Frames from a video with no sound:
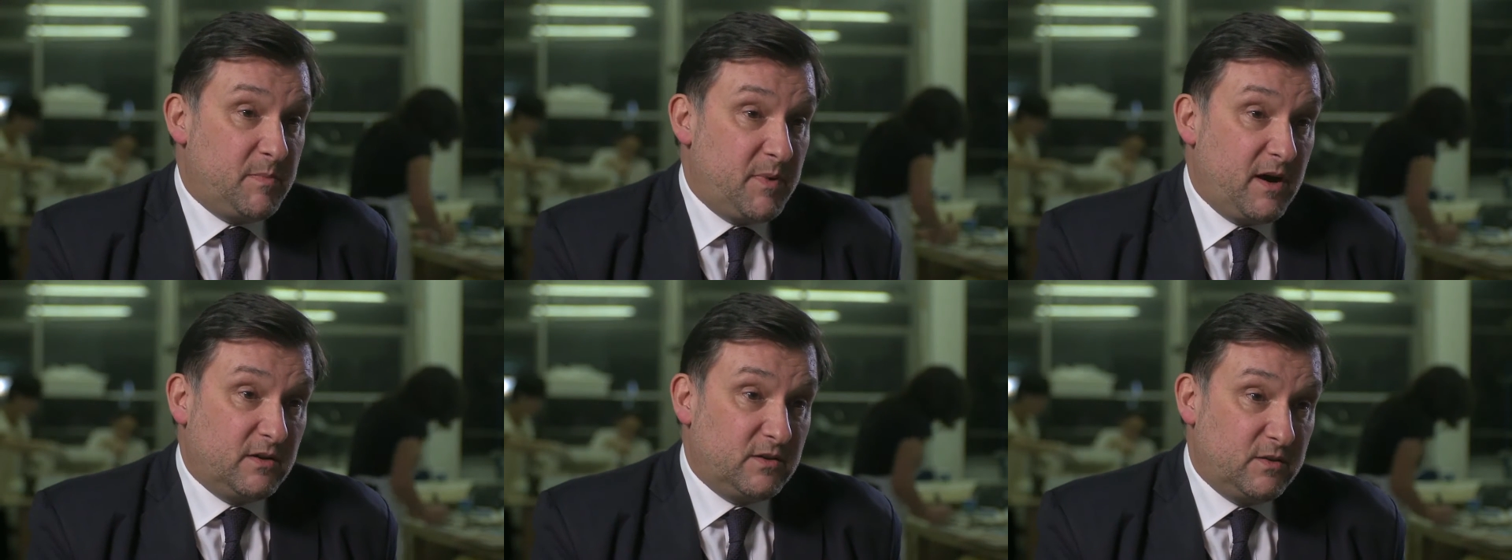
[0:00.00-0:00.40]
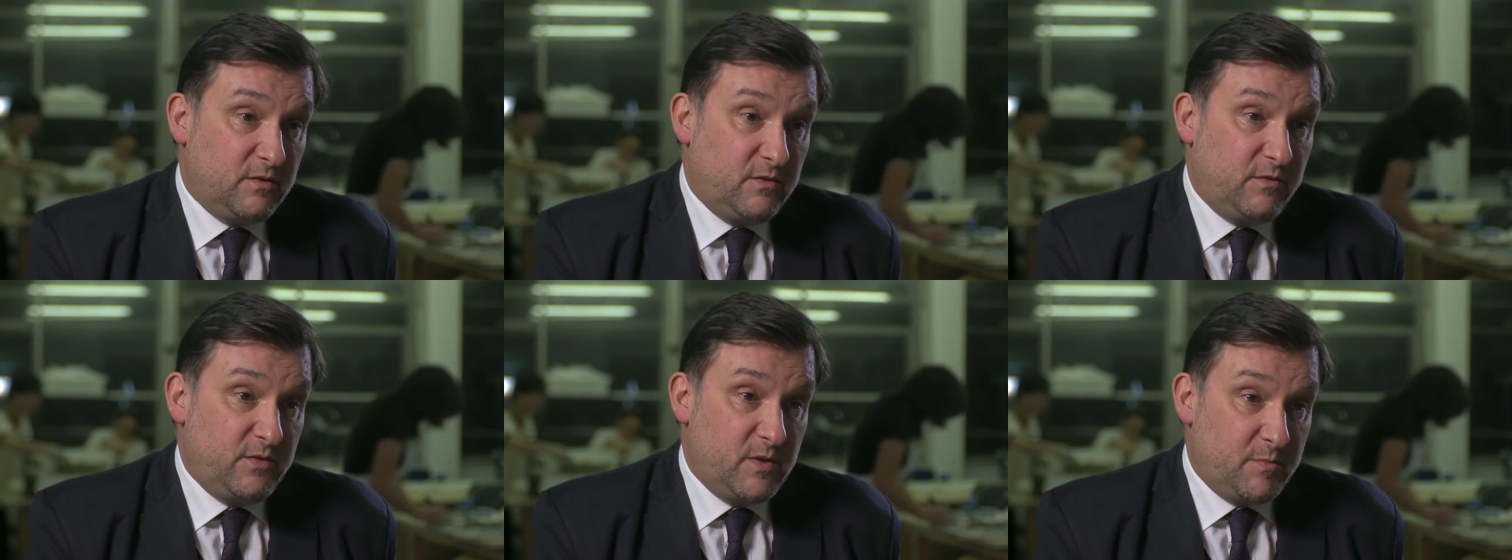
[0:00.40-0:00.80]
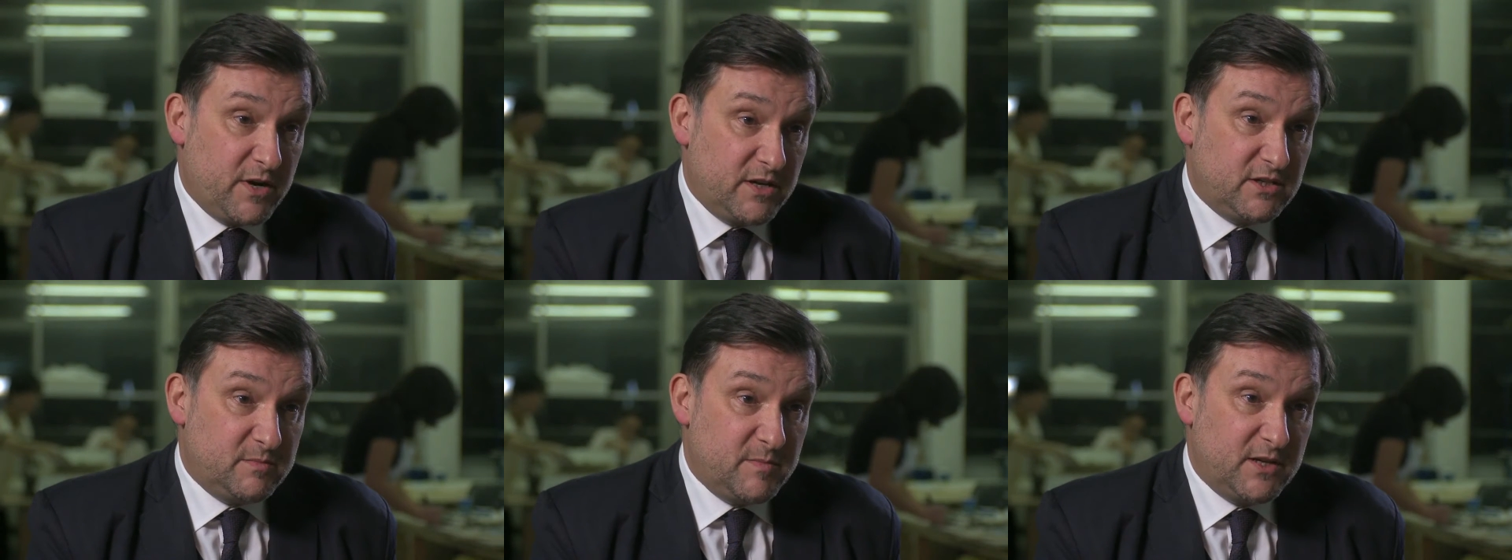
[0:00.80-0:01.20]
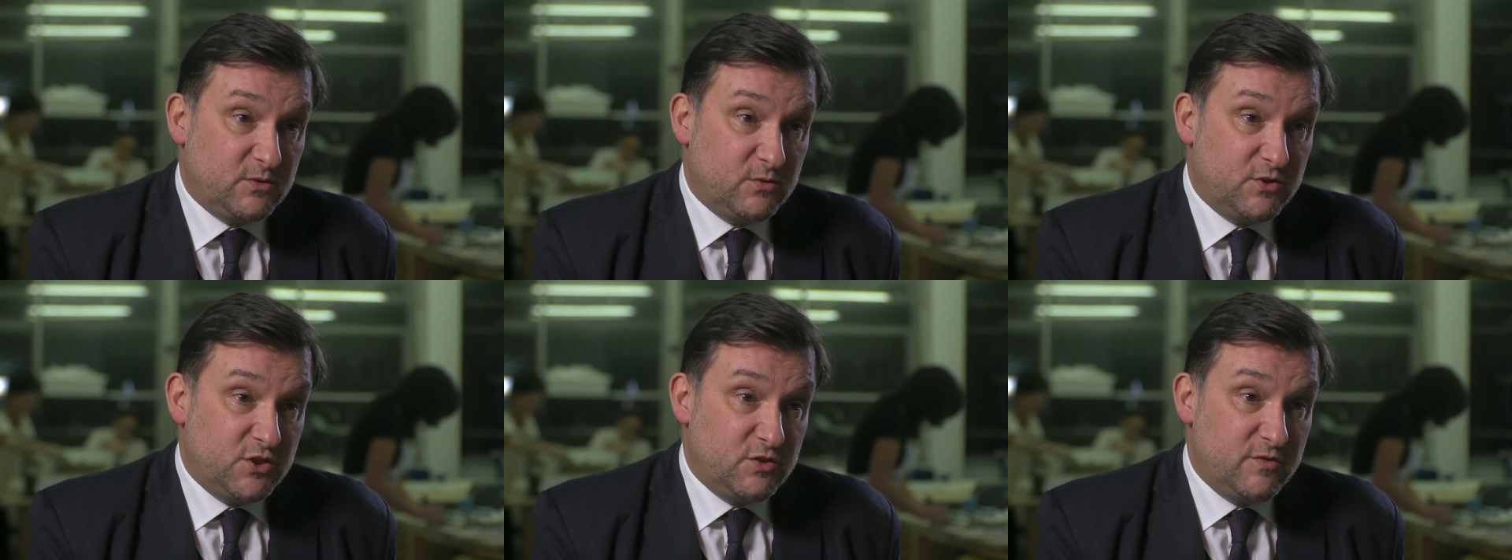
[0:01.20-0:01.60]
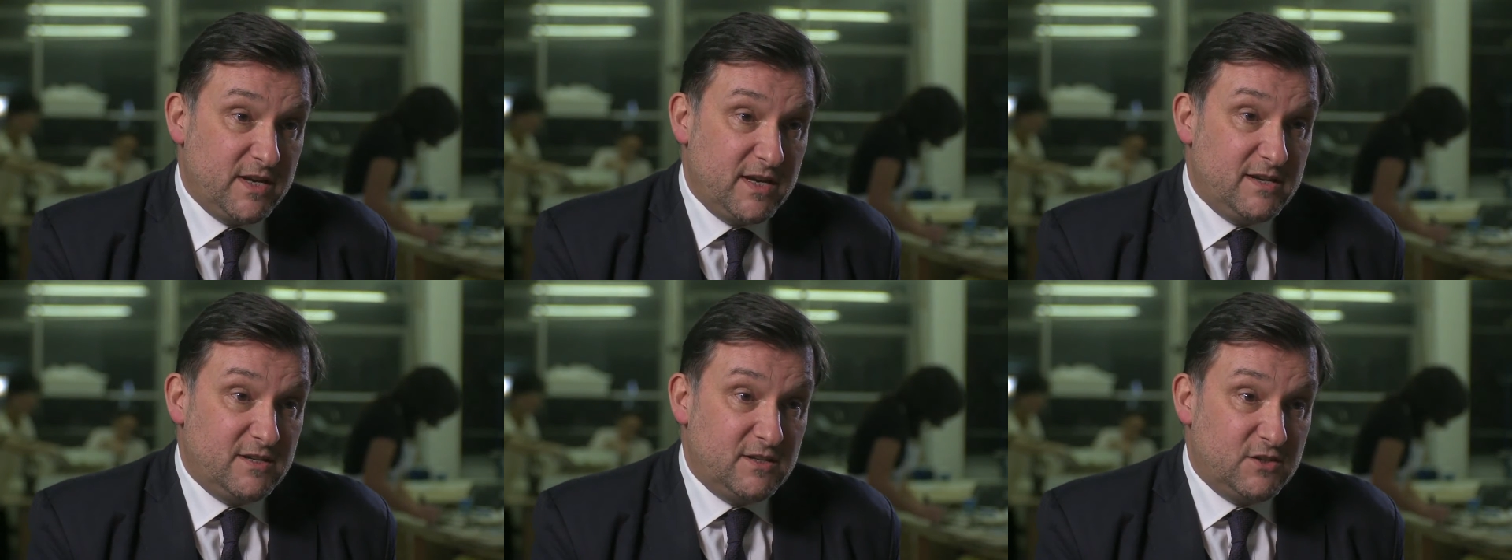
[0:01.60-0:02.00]
be part of the precious metal
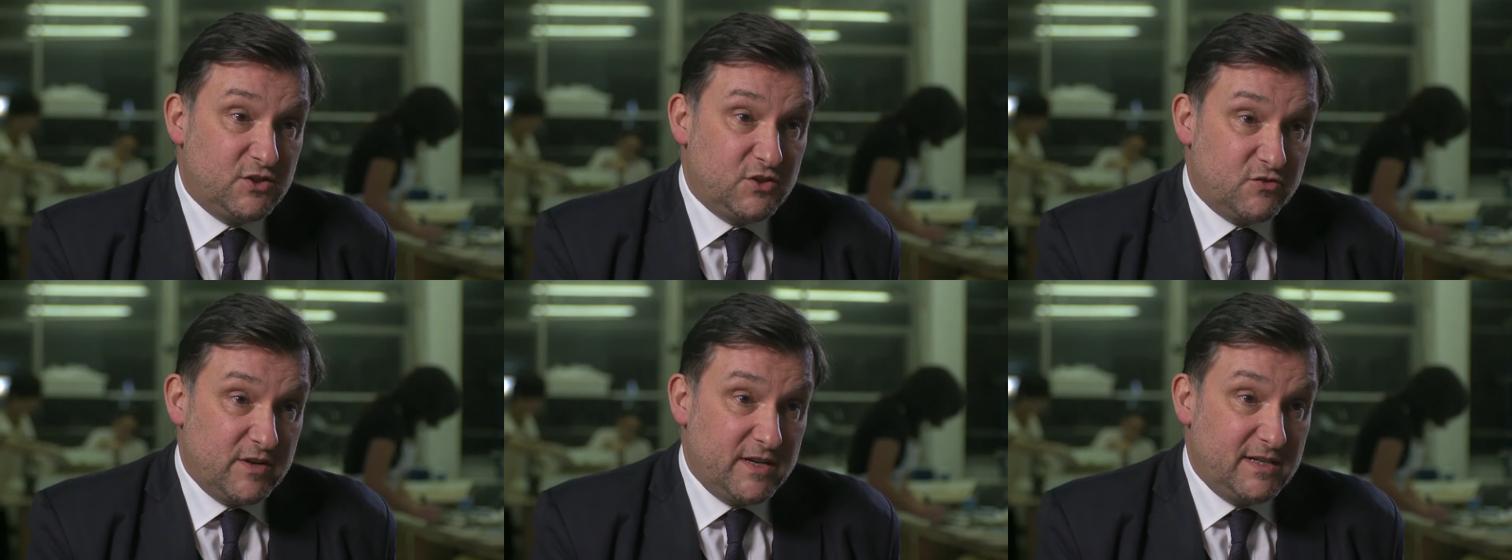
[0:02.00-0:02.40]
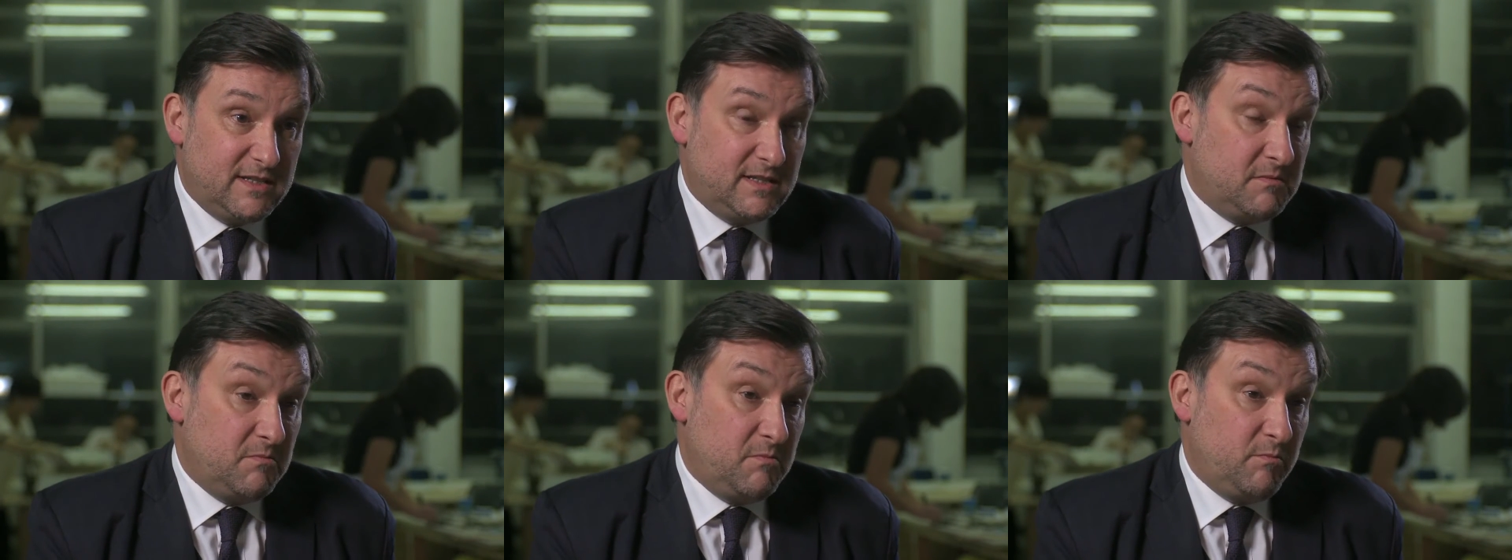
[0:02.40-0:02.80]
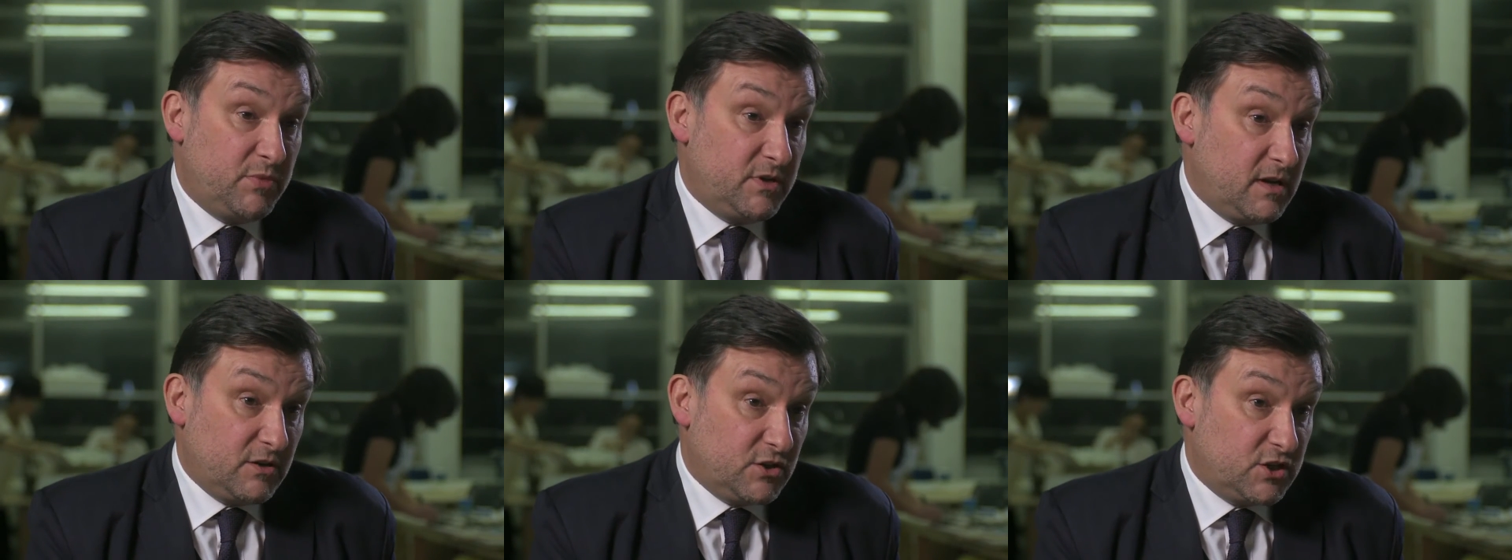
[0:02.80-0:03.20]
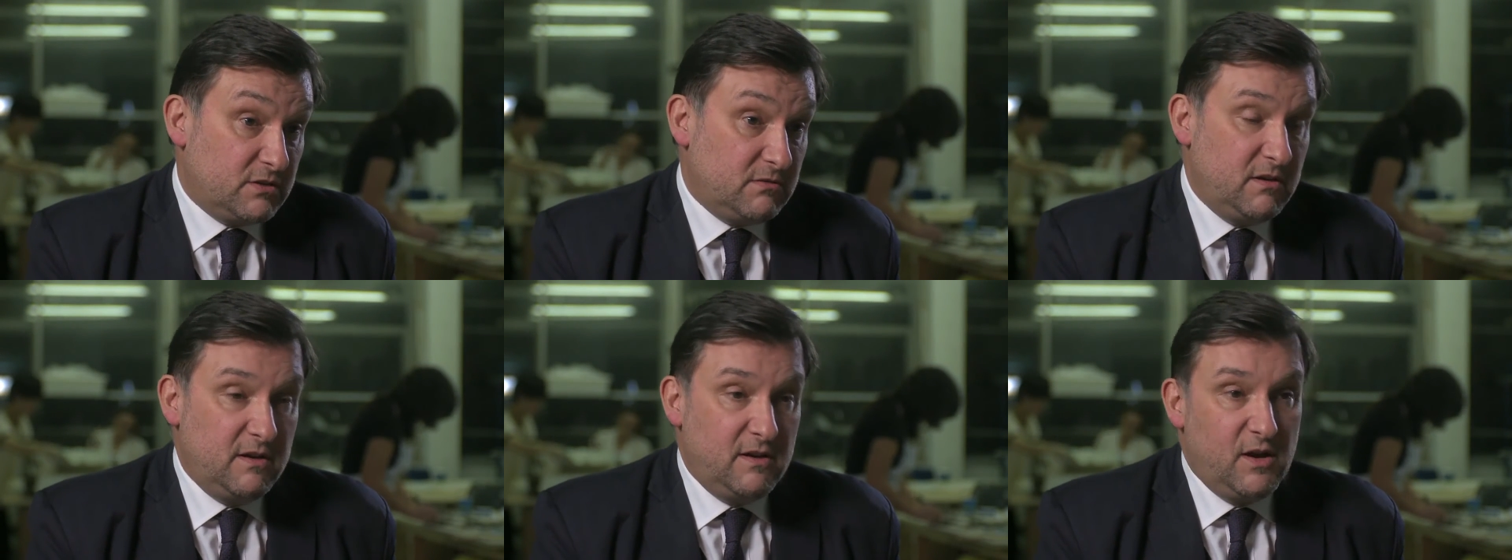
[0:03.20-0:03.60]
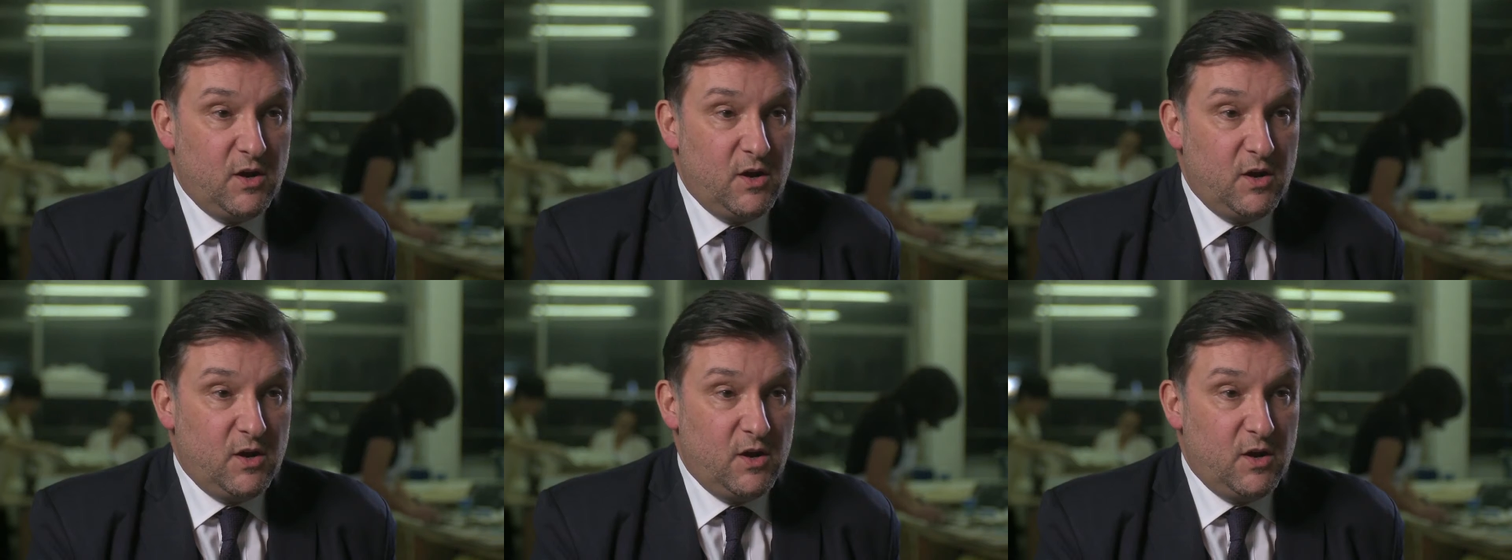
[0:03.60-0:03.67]
jewellery industry's production